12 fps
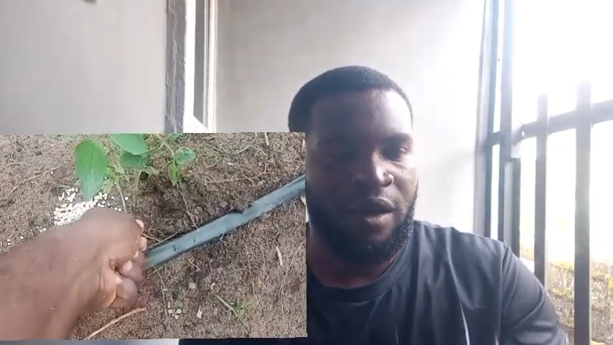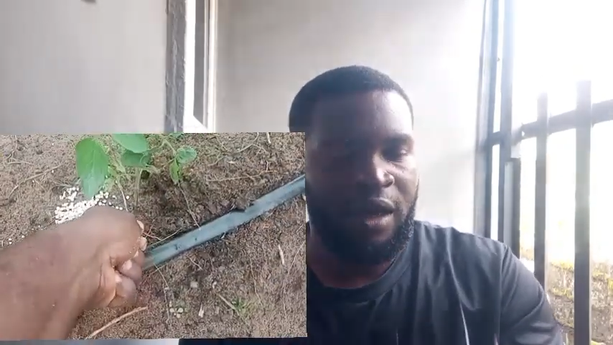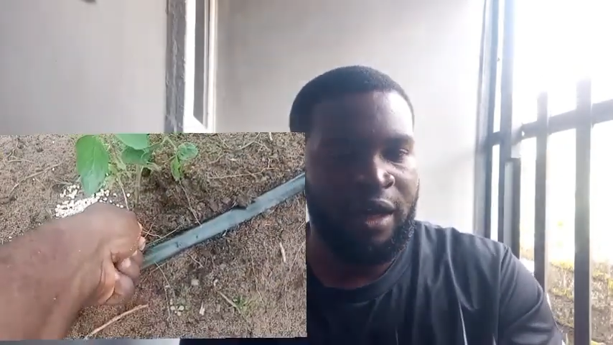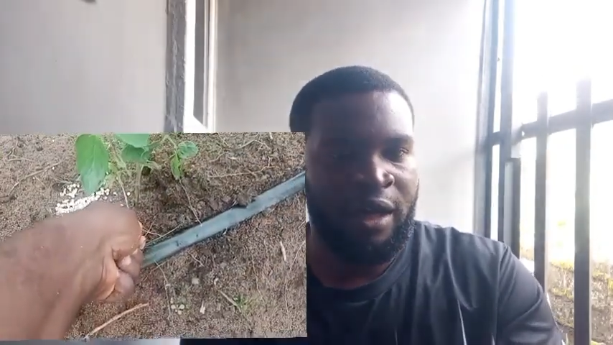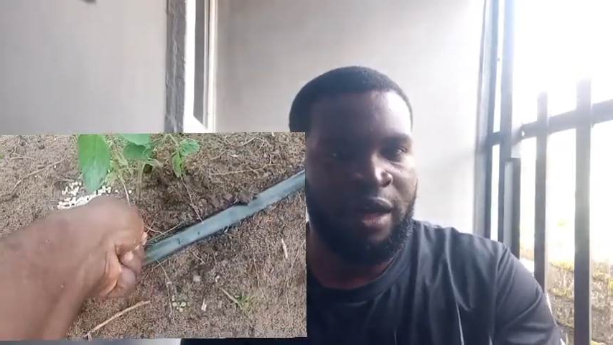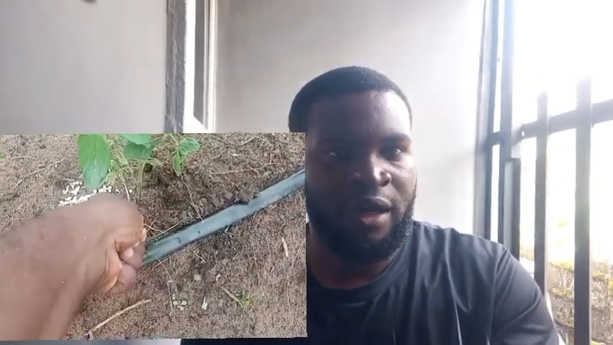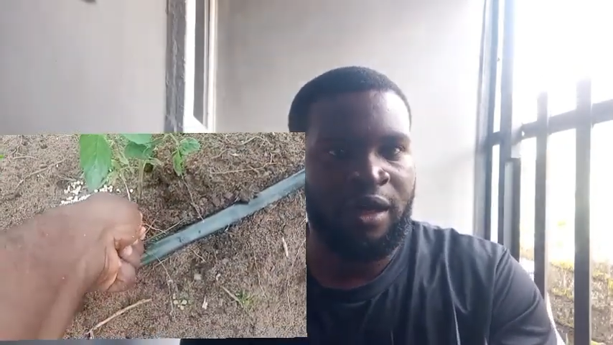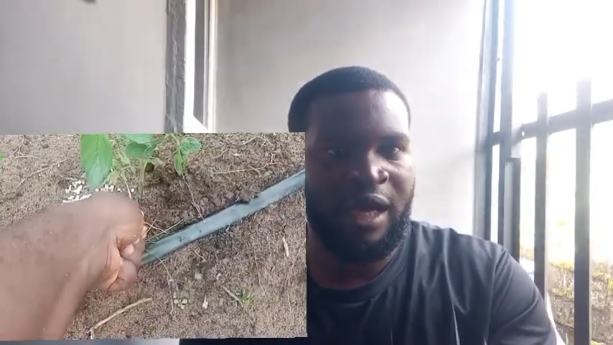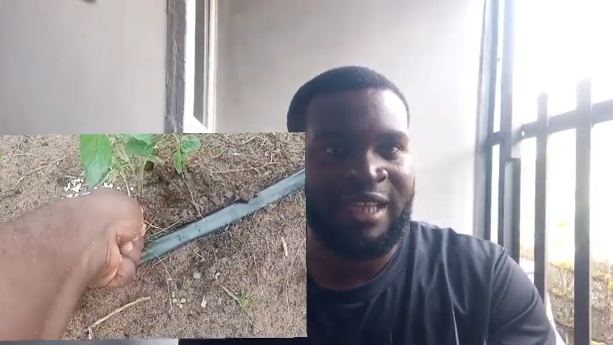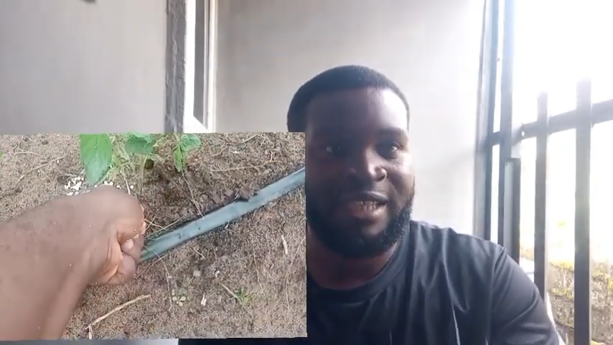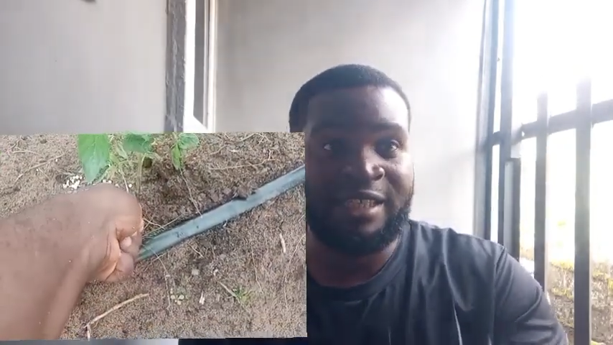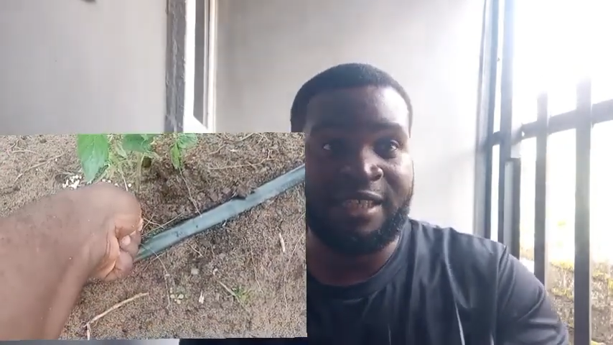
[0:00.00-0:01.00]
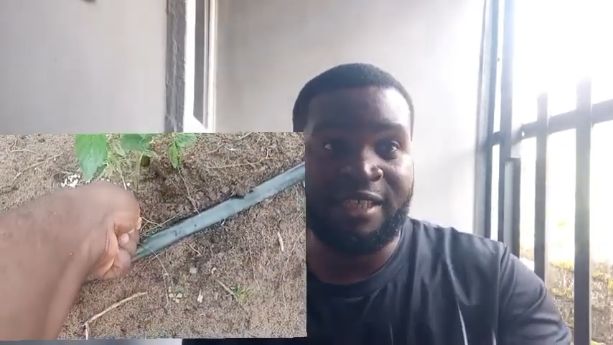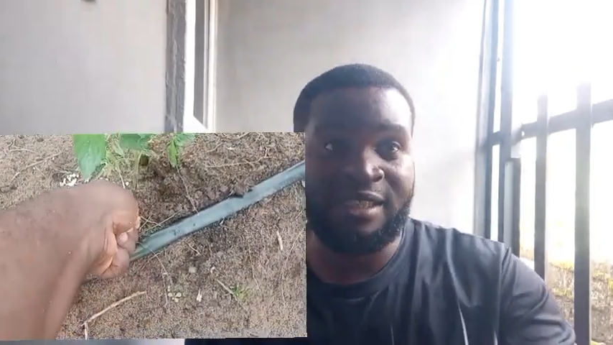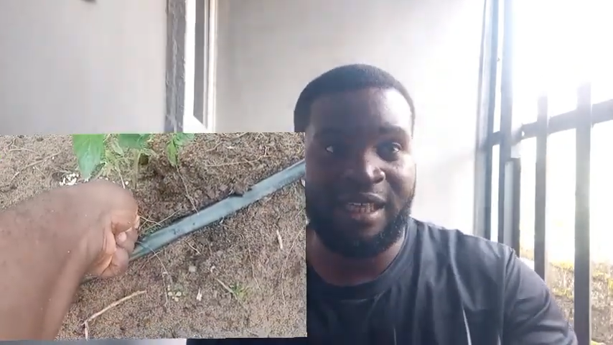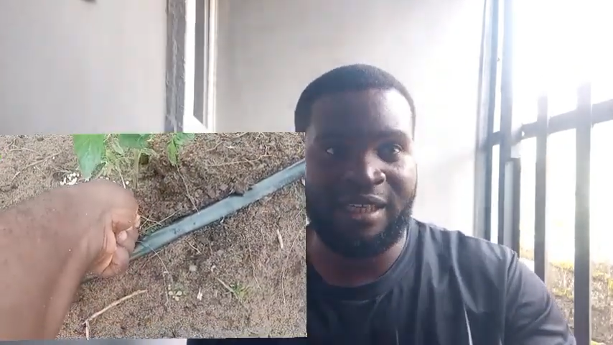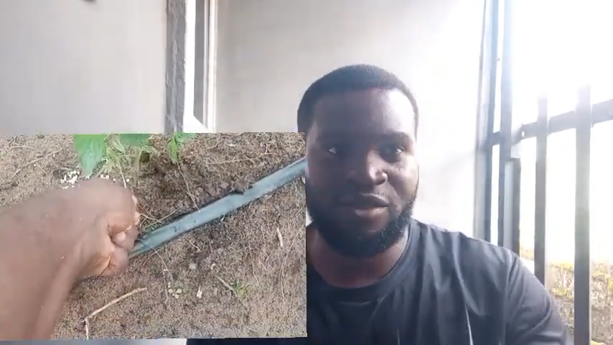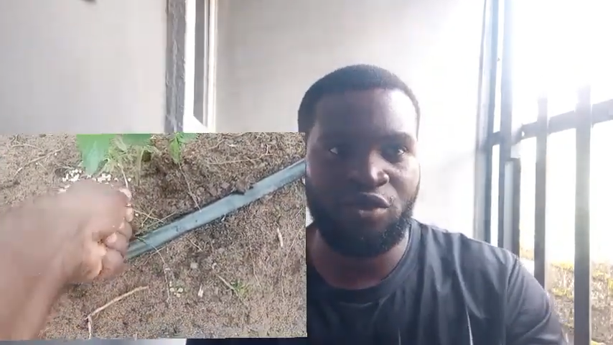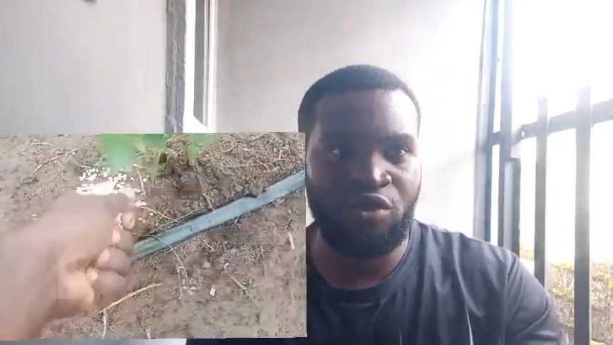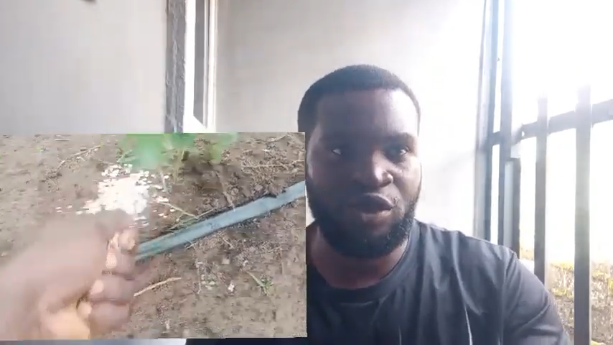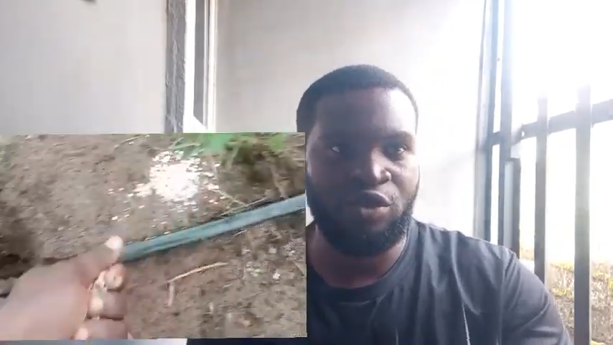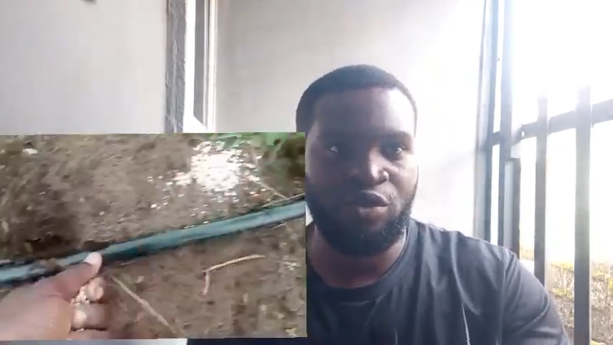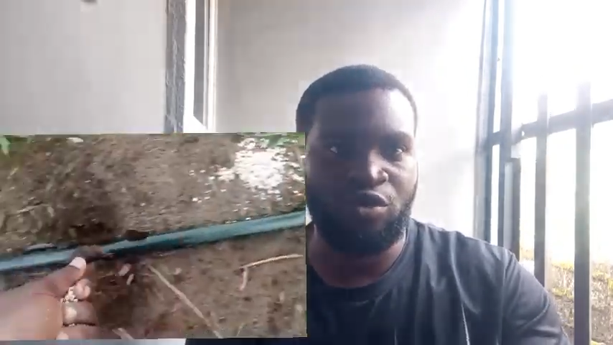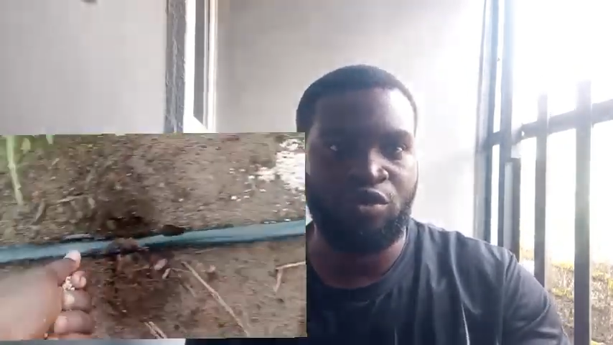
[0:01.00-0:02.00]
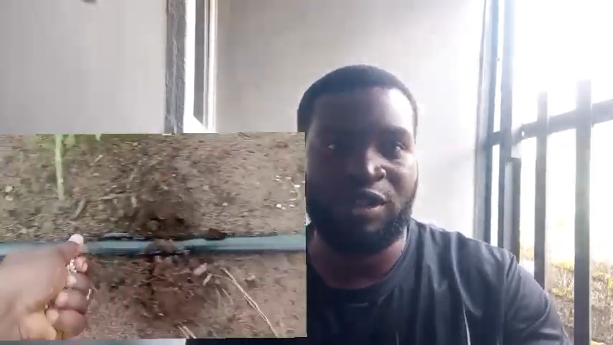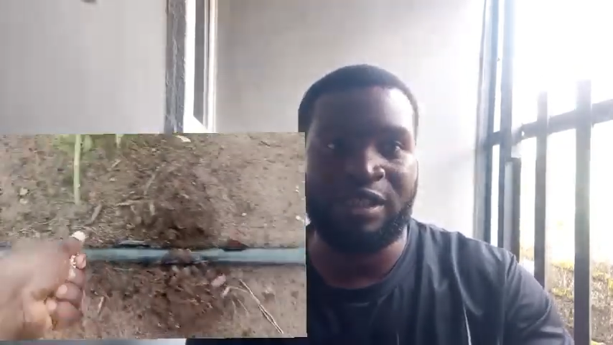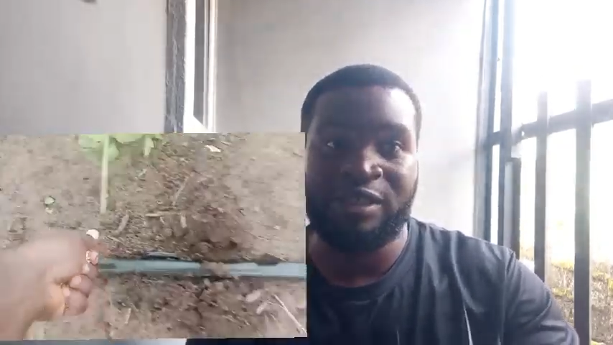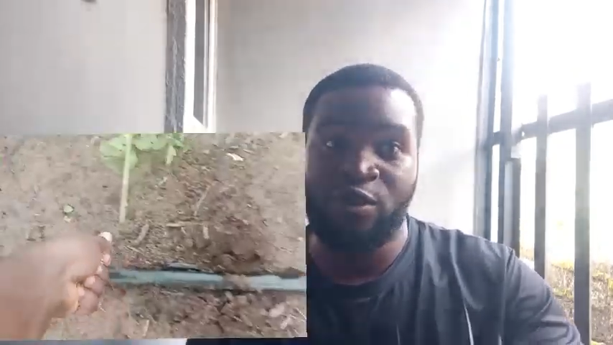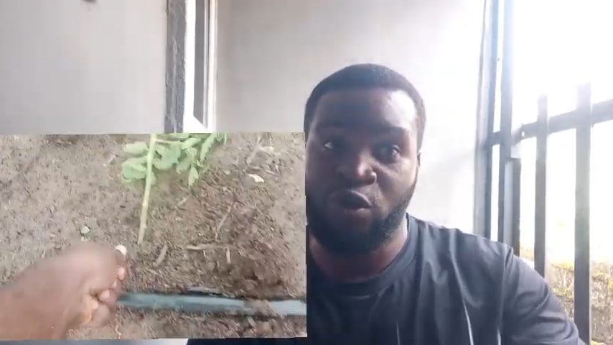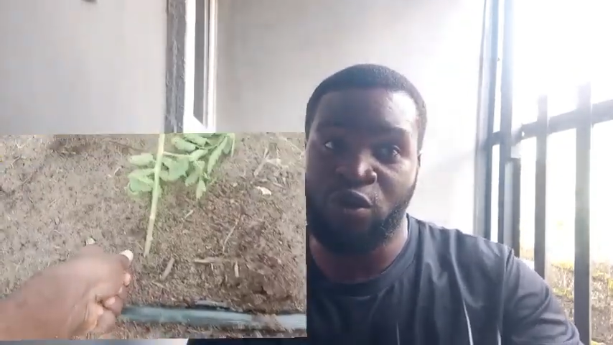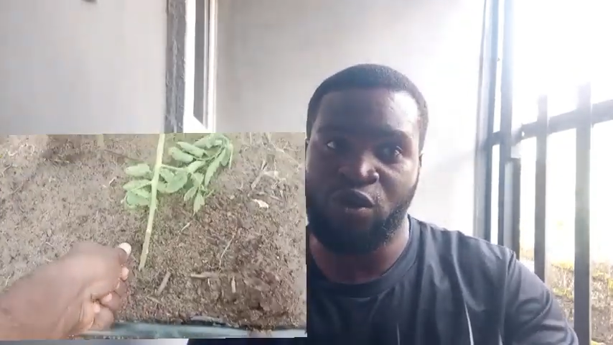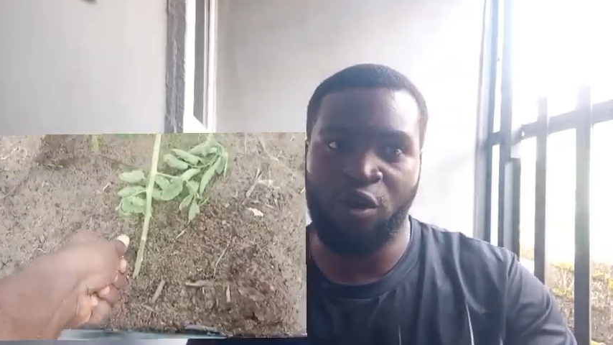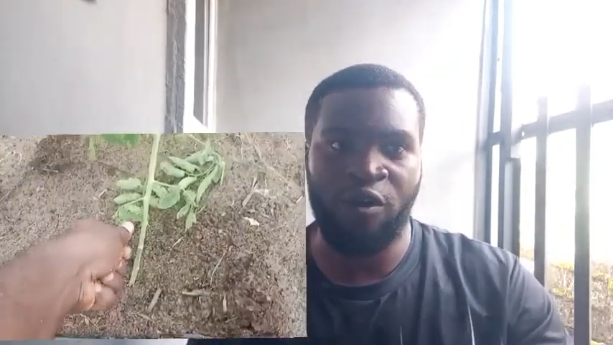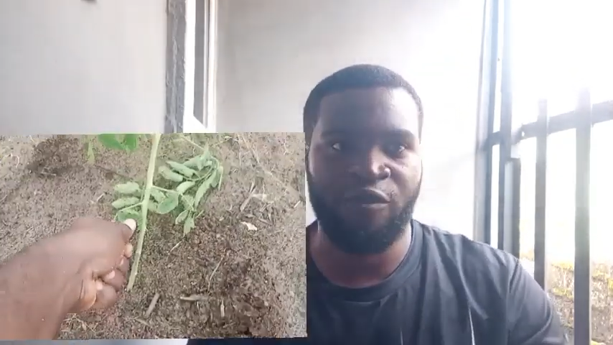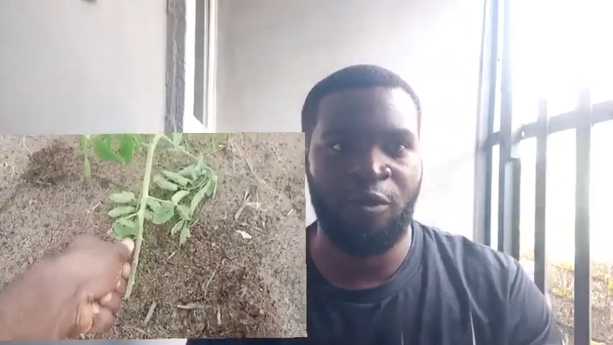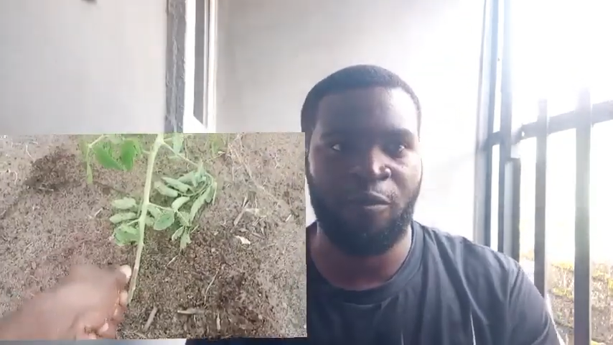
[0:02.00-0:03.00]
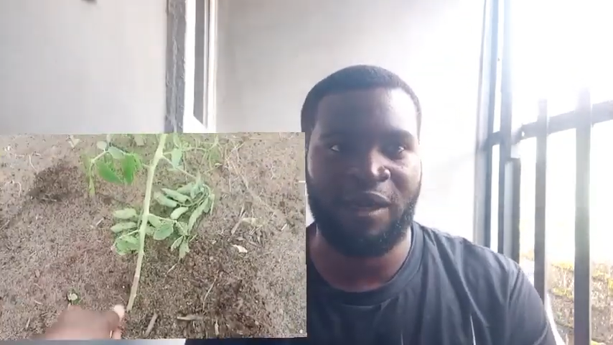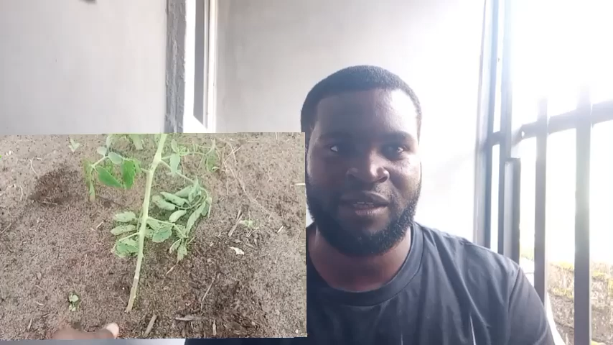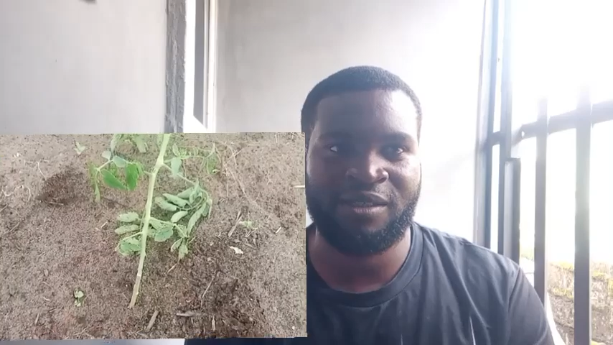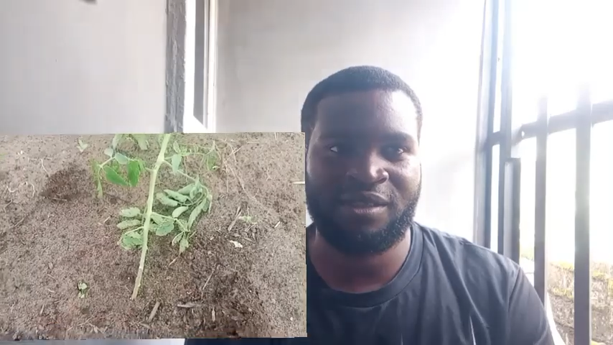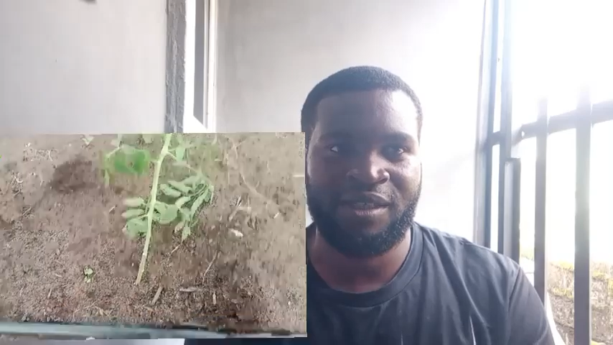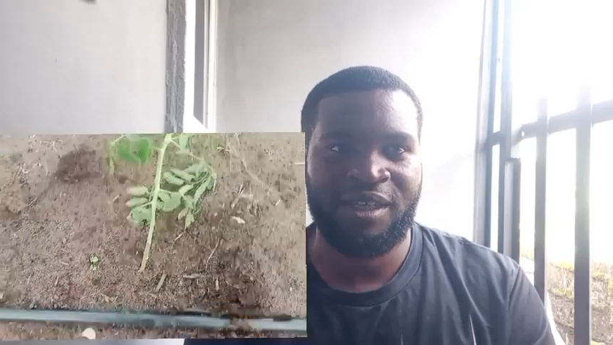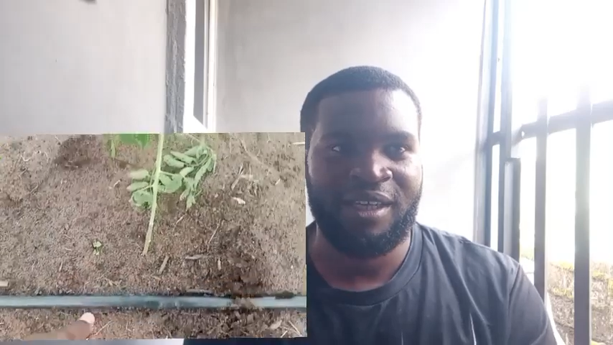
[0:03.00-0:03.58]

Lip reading: at a distance to the root of your plant.